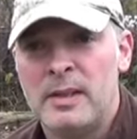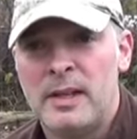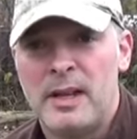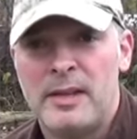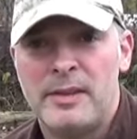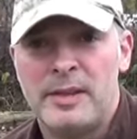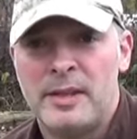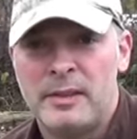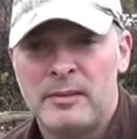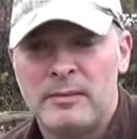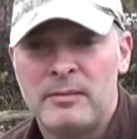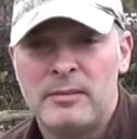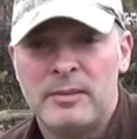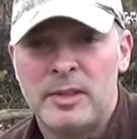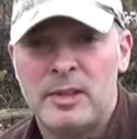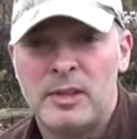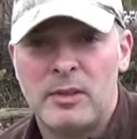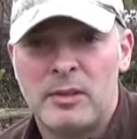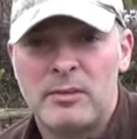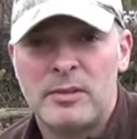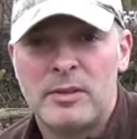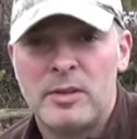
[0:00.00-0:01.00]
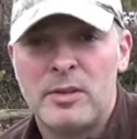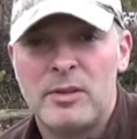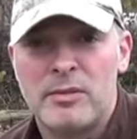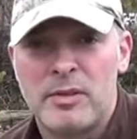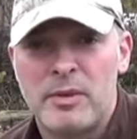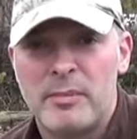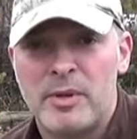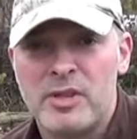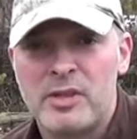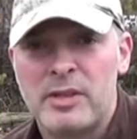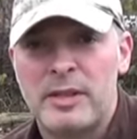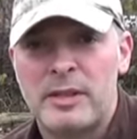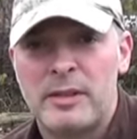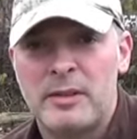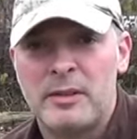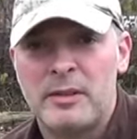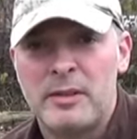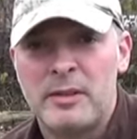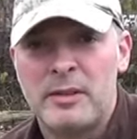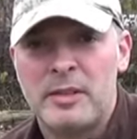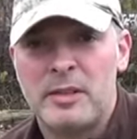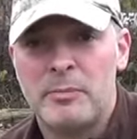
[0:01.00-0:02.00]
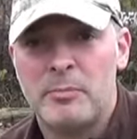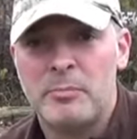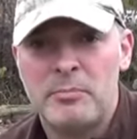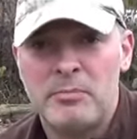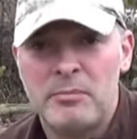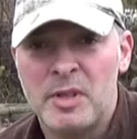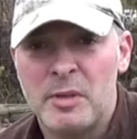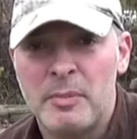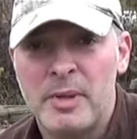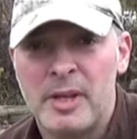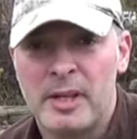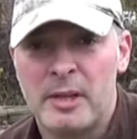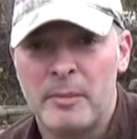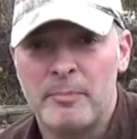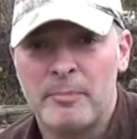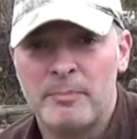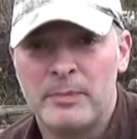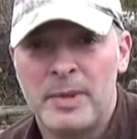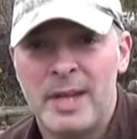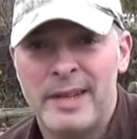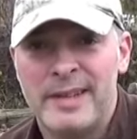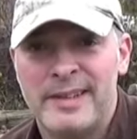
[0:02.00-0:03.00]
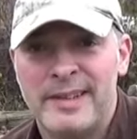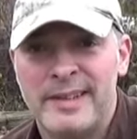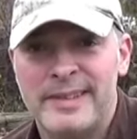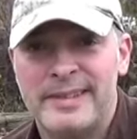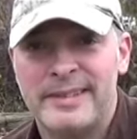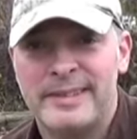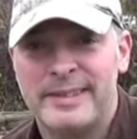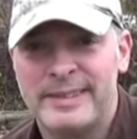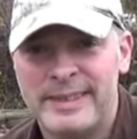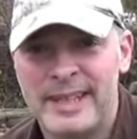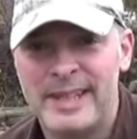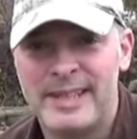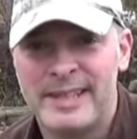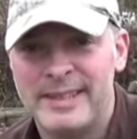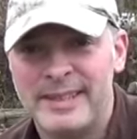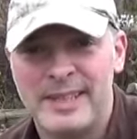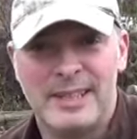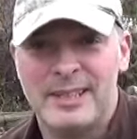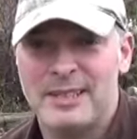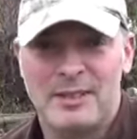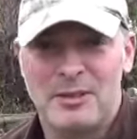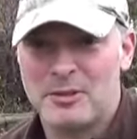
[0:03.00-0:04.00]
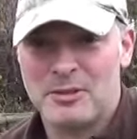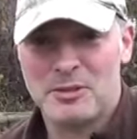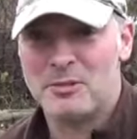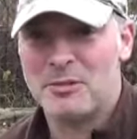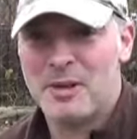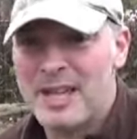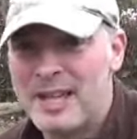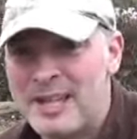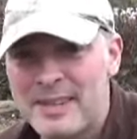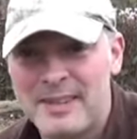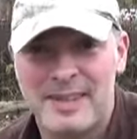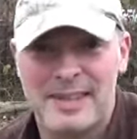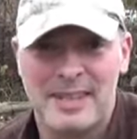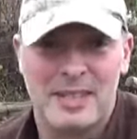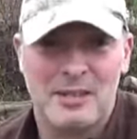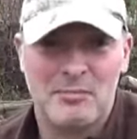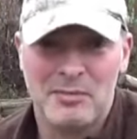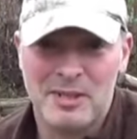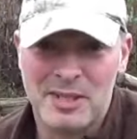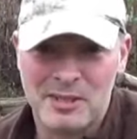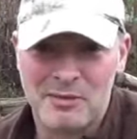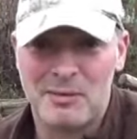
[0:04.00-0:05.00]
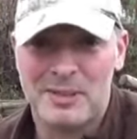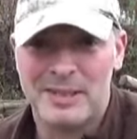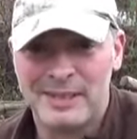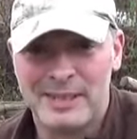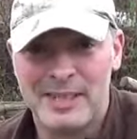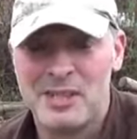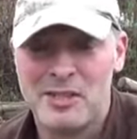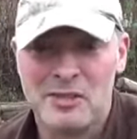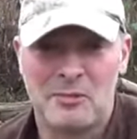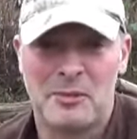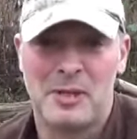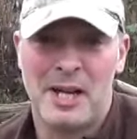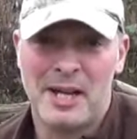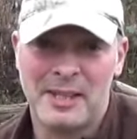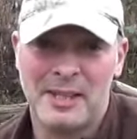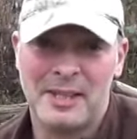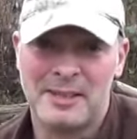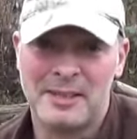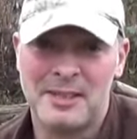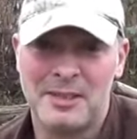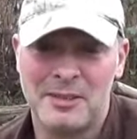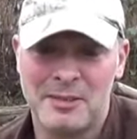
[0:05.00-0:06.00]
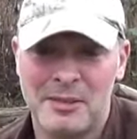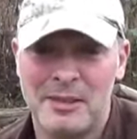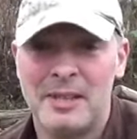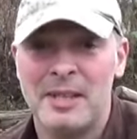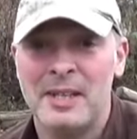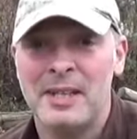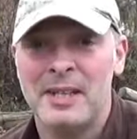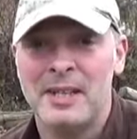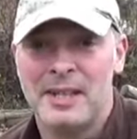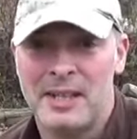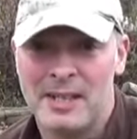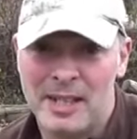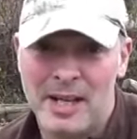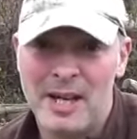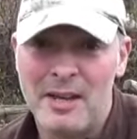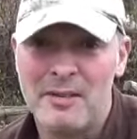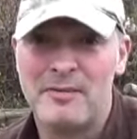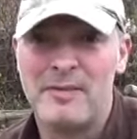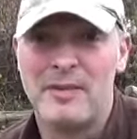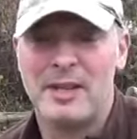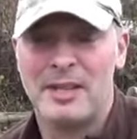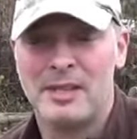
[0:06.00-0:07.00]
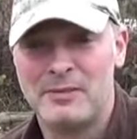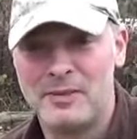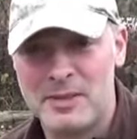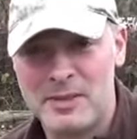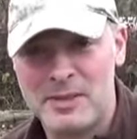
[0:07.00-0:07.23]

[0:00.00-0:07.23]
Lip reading: and then, you know, 2-3 months later, you pick them. And you don't do anything in between. That's the way I like to do it. And I have found if you